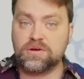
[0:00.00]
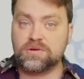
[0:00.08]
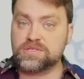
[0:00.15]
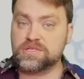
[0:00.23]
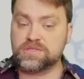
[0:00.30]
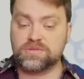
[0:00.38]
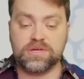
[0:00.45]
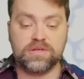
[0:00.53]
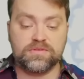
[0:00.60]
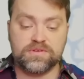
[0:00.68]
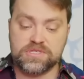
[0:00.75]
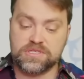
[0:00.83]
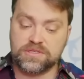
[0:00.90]
also training
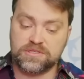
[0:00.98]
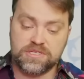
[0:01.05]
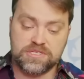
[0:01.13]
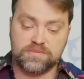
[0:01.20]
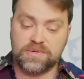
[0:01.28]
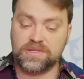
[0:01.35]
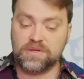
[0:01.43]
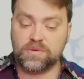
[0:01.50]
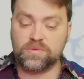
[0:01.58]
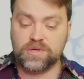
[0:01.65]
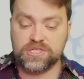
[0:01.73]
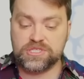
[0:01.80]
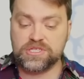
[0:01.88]
facilities, but the
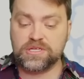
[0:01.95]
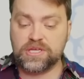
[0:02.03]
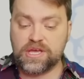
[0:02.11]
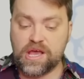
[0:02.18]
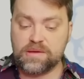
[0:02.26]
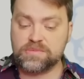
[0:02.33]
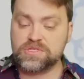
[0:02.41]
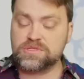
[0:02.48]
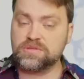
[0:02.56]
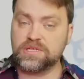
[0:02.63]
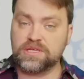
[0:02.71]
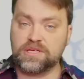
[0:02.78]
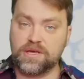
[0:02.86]
question comes to
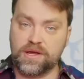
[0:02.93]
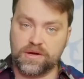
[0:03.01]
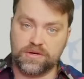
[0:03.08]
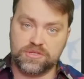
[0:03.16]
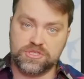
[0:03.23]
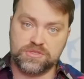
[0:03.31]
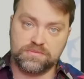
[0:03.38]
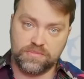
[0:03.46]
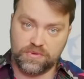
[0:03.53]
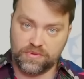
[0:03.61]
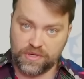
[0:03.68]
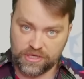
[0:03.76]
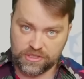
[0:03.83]
the Kerch
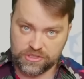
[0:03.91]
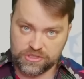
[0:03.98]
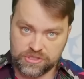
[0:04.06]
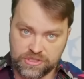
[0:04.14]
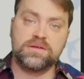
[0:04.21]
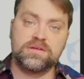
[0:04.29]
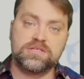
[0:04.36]
Bridge.